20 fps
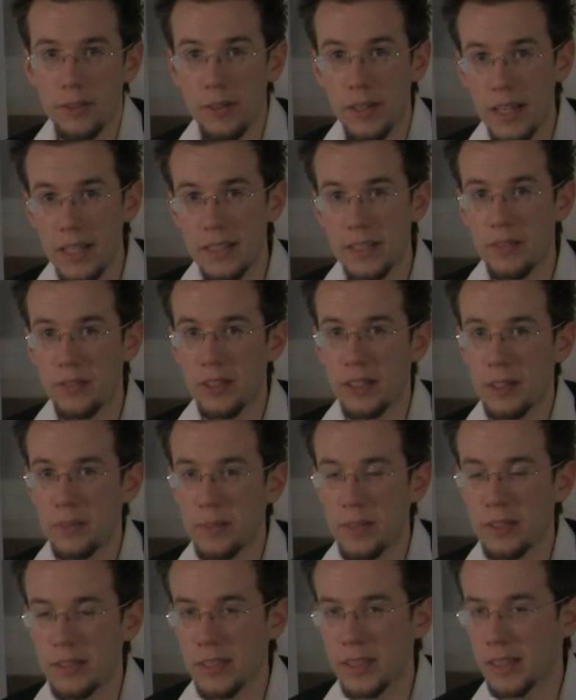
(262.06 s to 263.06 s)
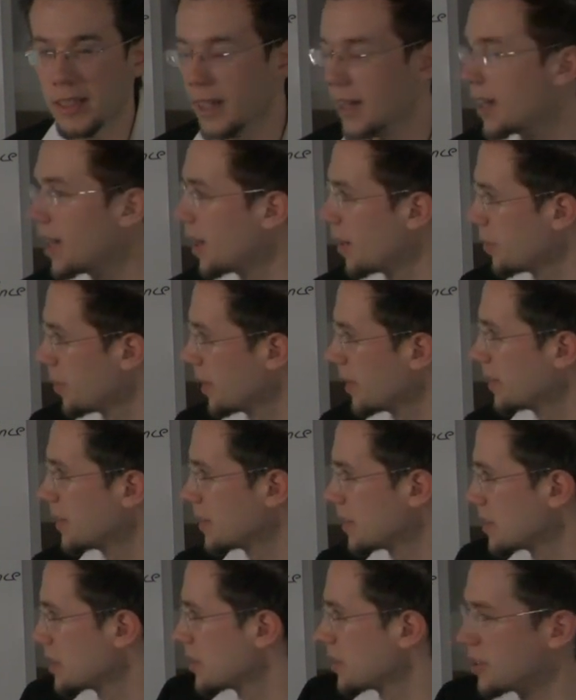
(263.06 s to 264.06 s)
creativity in music. But
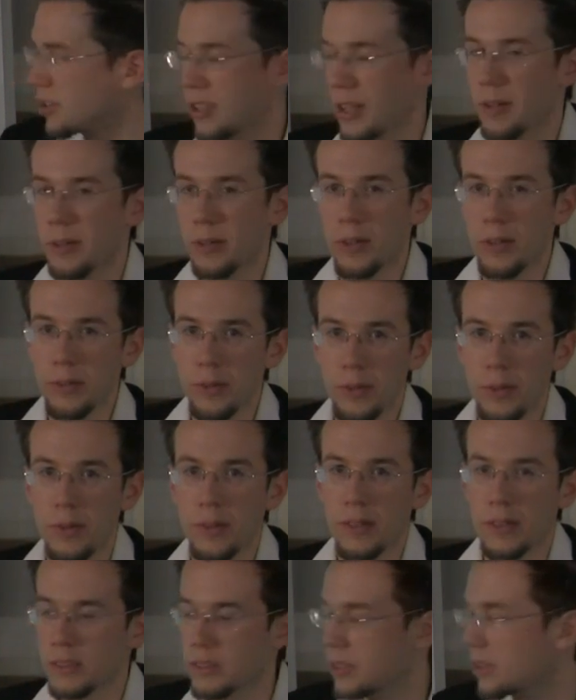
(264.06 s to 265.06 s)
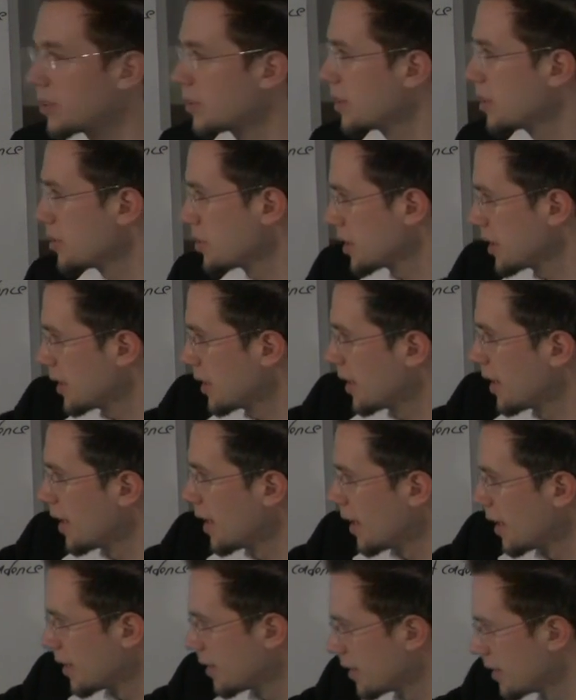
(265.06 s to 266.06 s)
this is the general rule. So usually
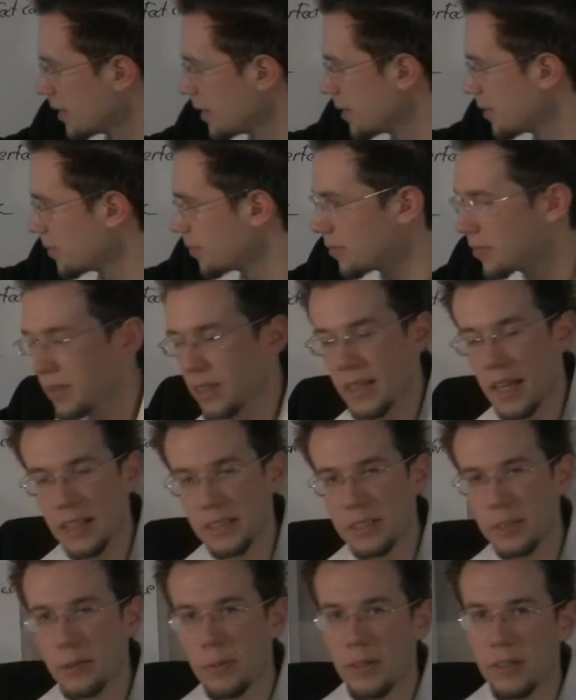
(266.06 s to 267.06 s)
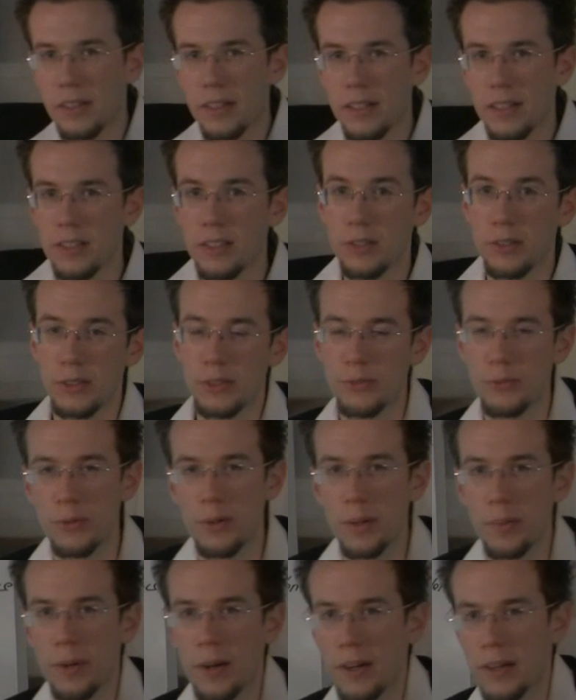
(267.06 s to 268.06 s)
the classic one you're going to do is
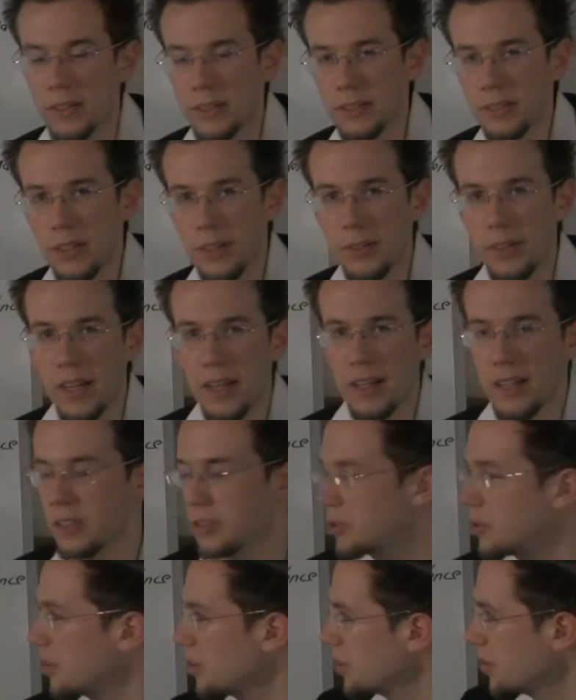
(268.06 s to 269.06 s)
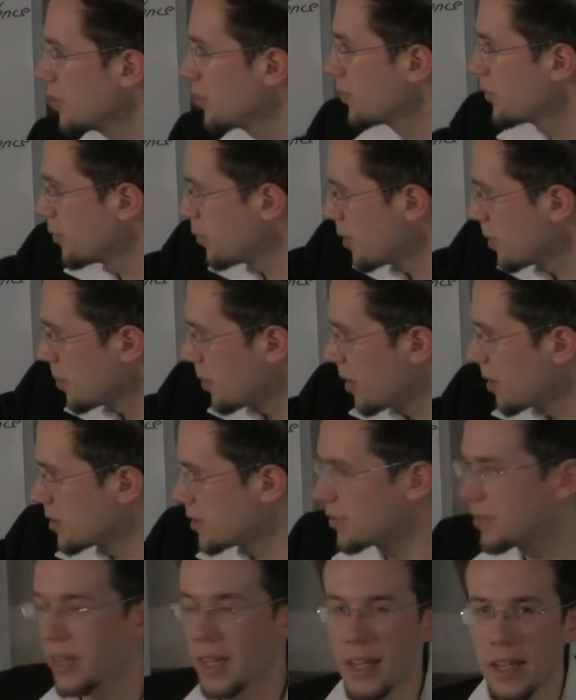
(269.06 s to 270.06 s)
4 bars, okay? So you'll do 4
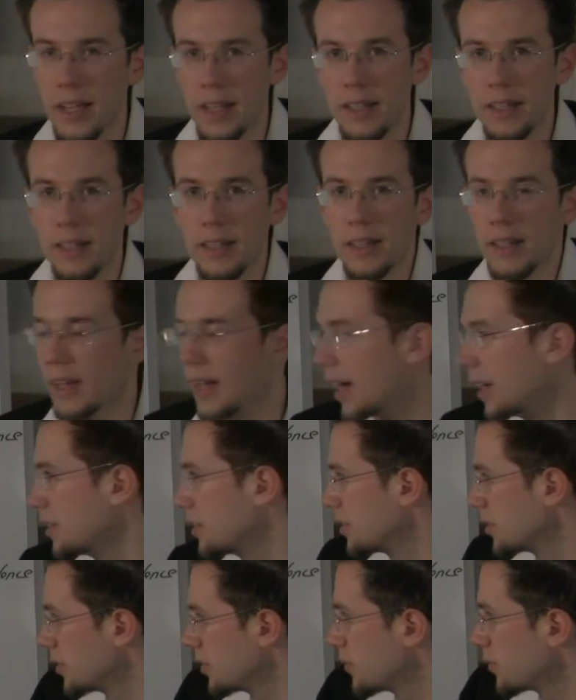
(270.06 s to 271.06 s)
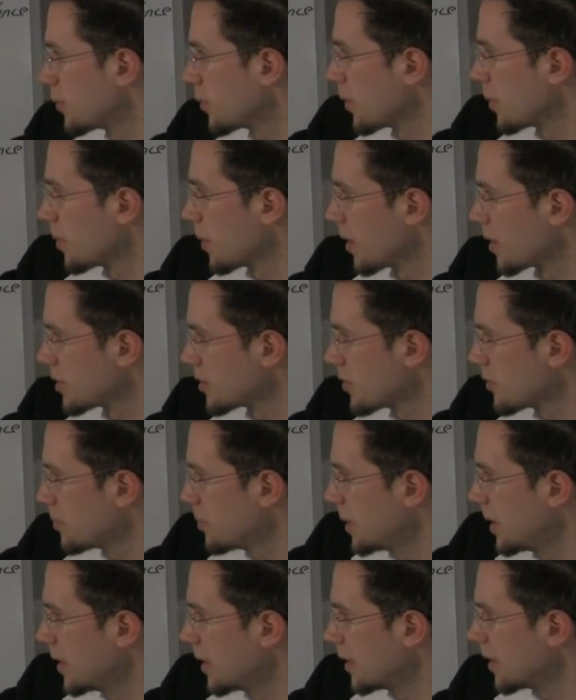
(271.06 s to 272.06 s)
bars of A, and you'll do 4 bars
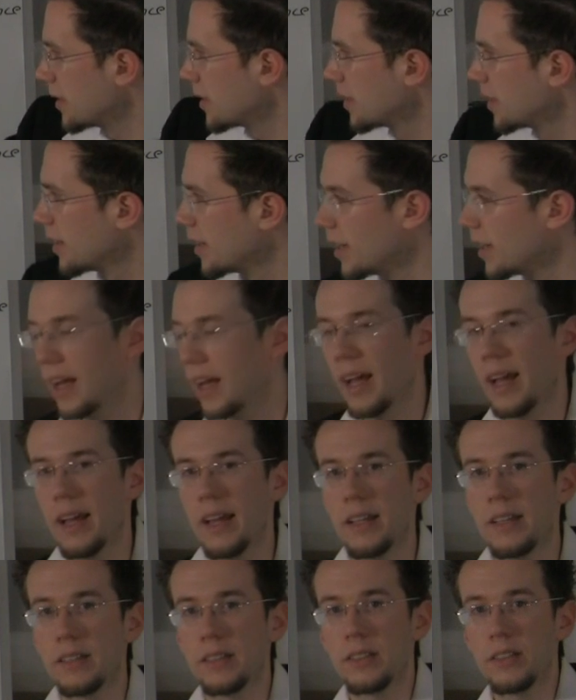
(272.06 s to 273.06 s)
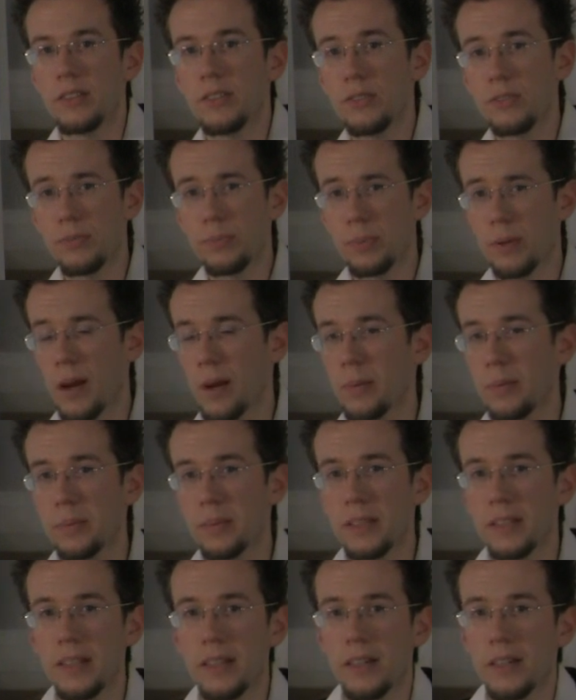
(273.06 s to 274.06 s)
of B. And you've
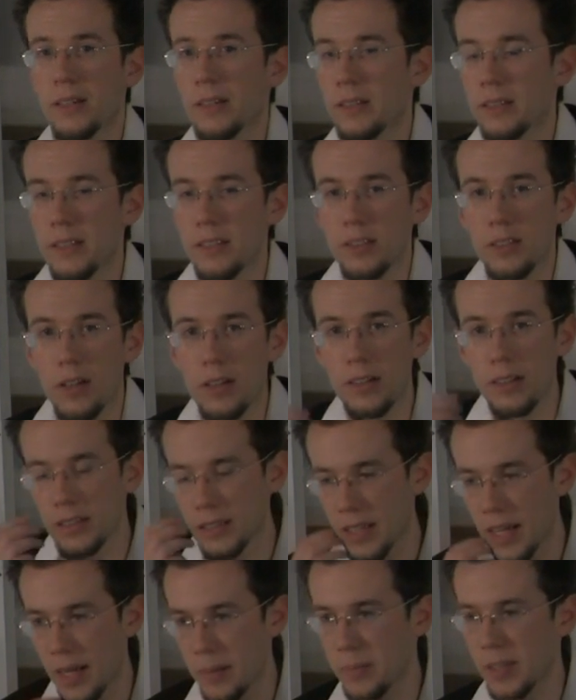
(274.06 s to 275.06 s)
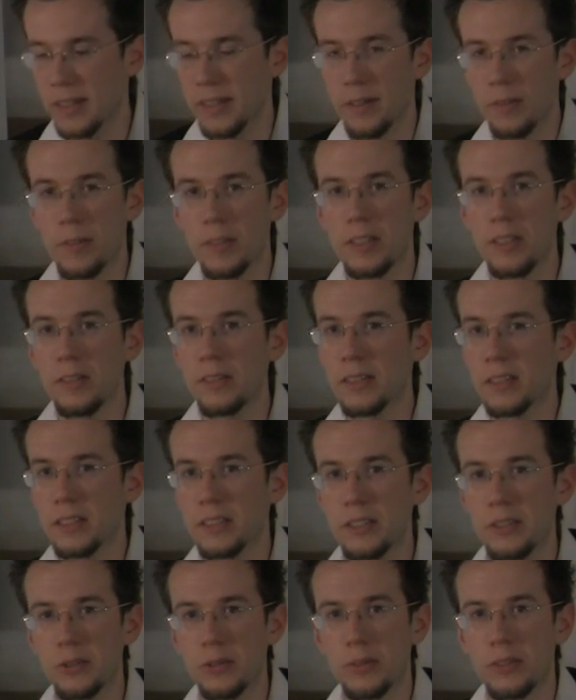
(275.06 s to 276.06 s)
probably heard this all the time, like when you
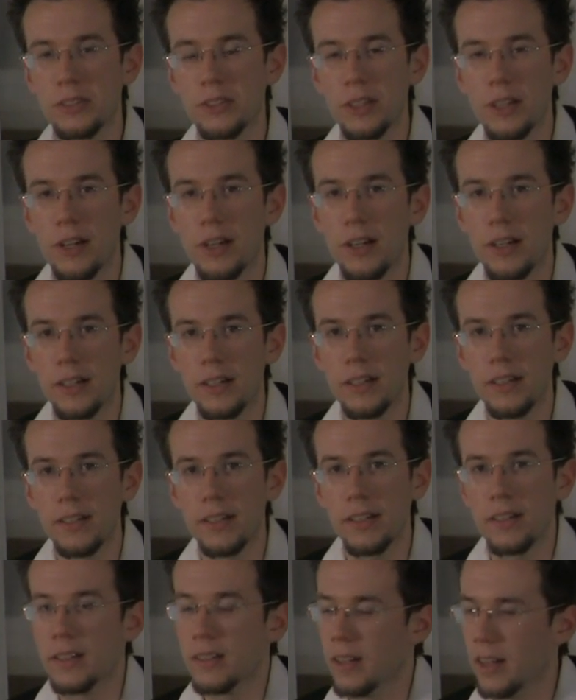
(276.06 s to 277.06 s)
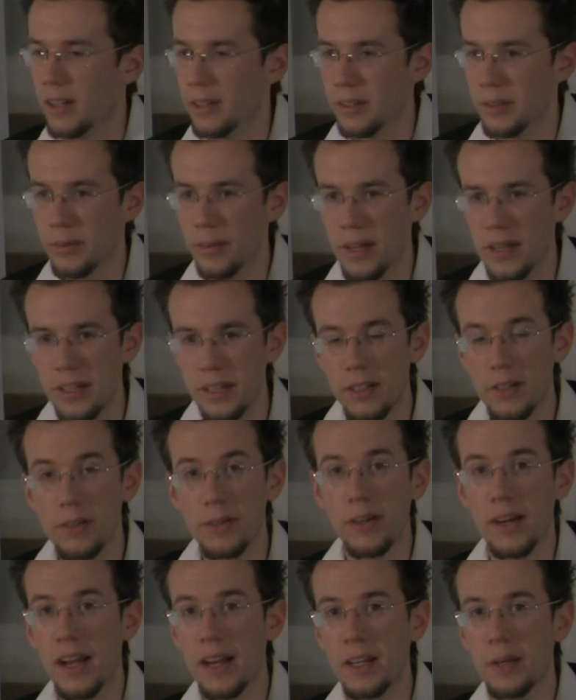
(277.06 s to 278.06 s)
listen to a song on the
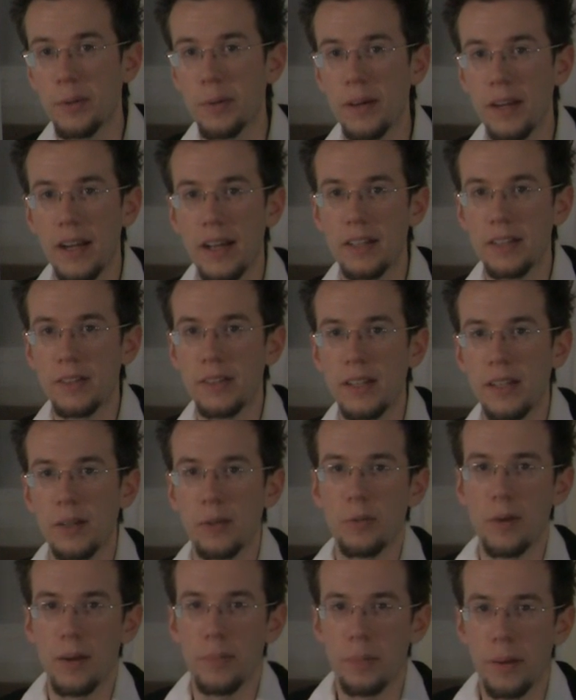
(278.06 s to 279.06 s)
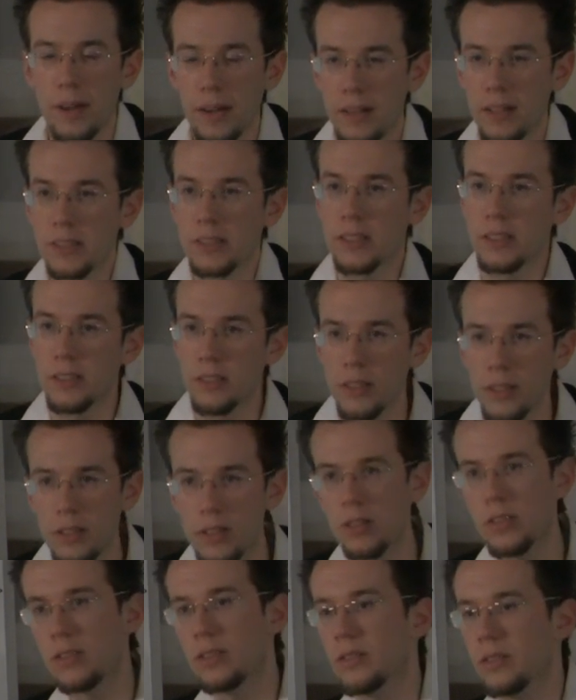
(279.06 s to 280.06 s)
radio or anywhere and you hear one part and it's like do
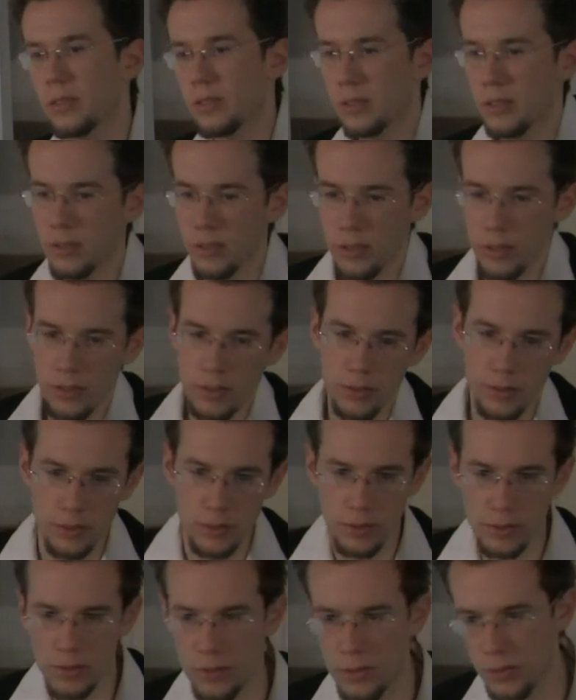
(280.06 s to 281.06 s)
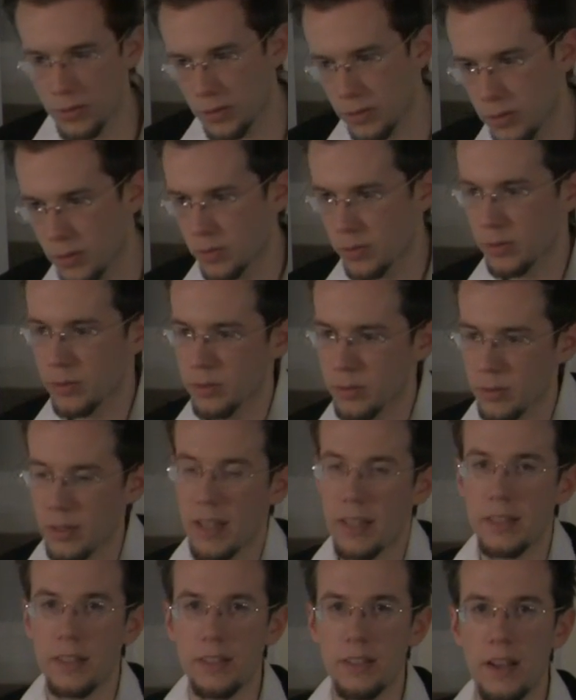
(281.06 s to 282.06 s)
do do do do do do do do do do,
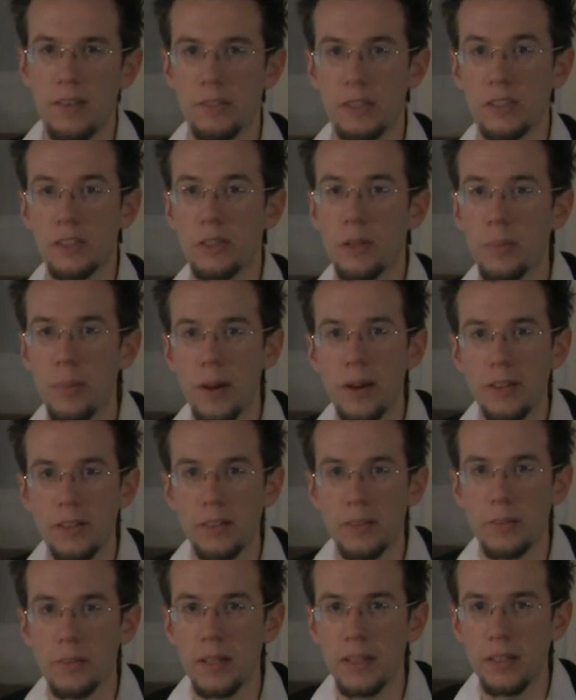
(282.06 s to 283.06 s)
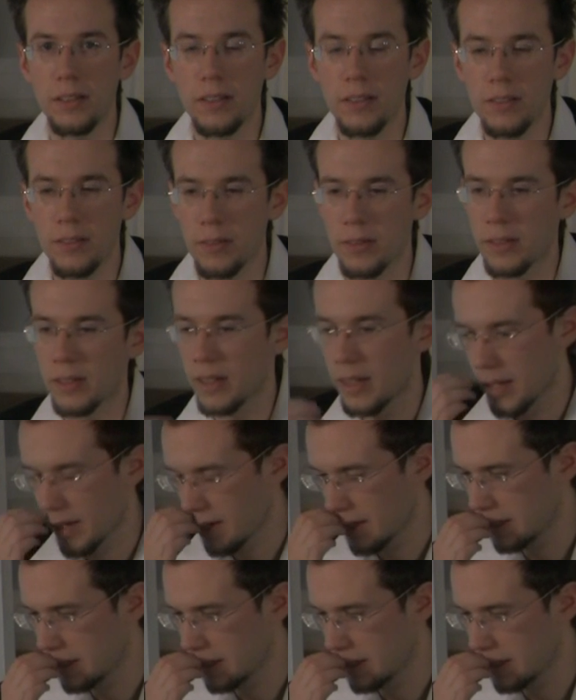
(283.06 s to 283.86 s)
and then you have a slow part in the middle or